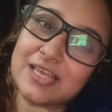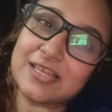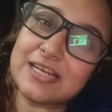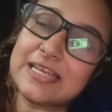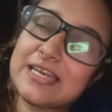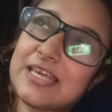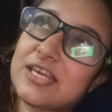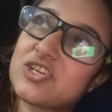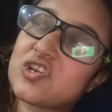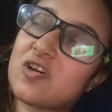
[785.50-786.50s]
the
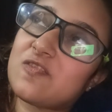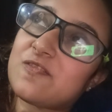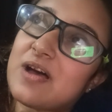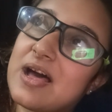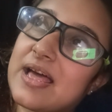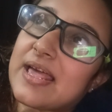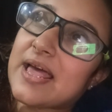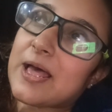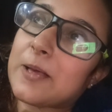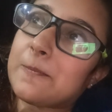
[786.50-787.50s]
lineage of I
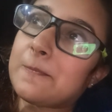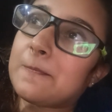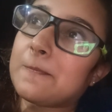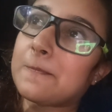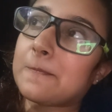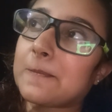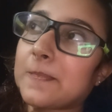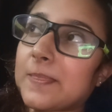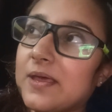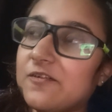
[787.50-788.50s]
am
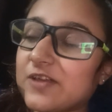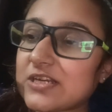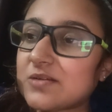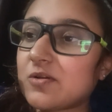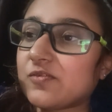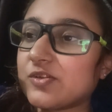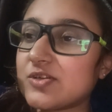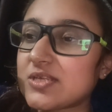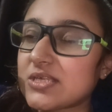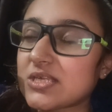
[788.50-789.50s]
a victim of
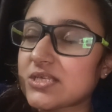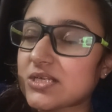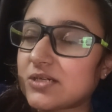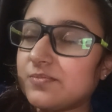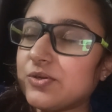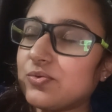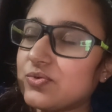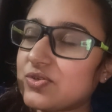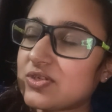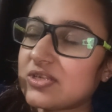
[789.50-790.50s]
narcissistic
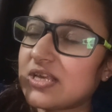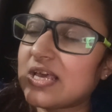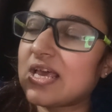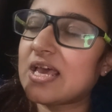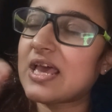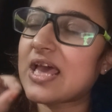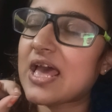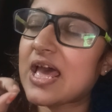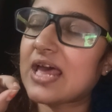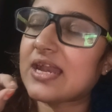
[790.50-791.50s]
abuse.
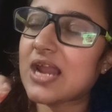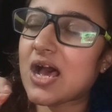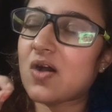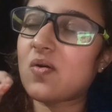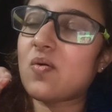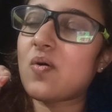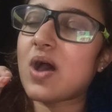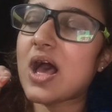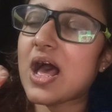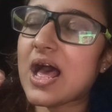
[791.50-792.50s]
And now
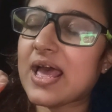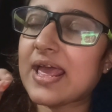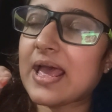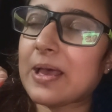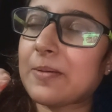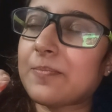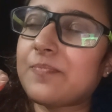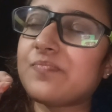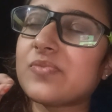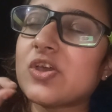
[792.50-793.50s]
I
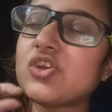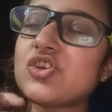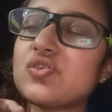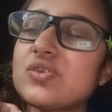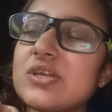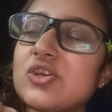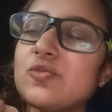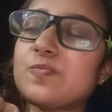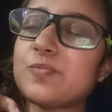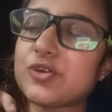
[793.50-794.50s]
am choosing to
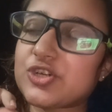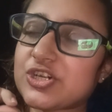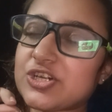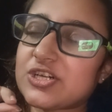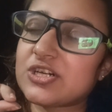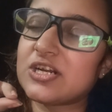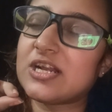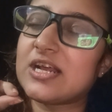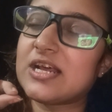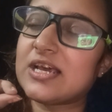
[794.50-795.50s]
push
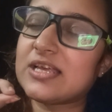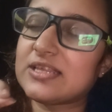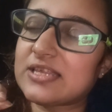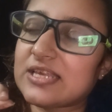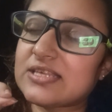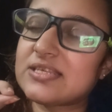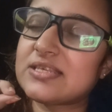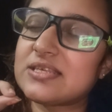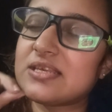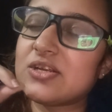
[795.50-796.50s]

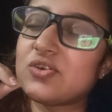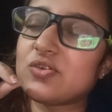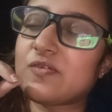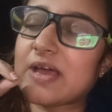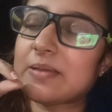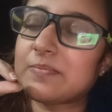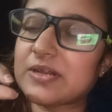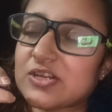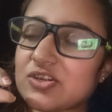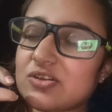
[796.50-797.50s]
this to the
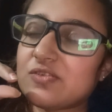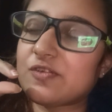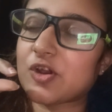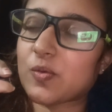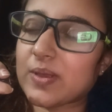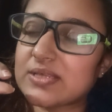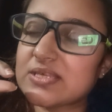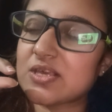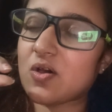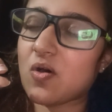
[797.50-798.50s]
vibrational
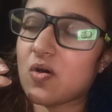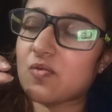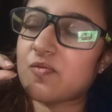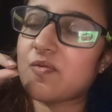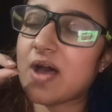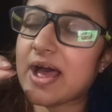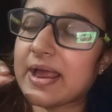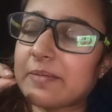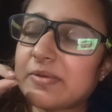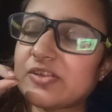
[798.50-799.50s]
frequency of I
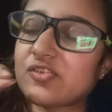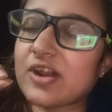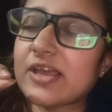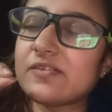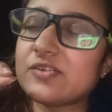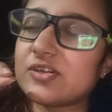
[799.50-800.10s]
am a thriver.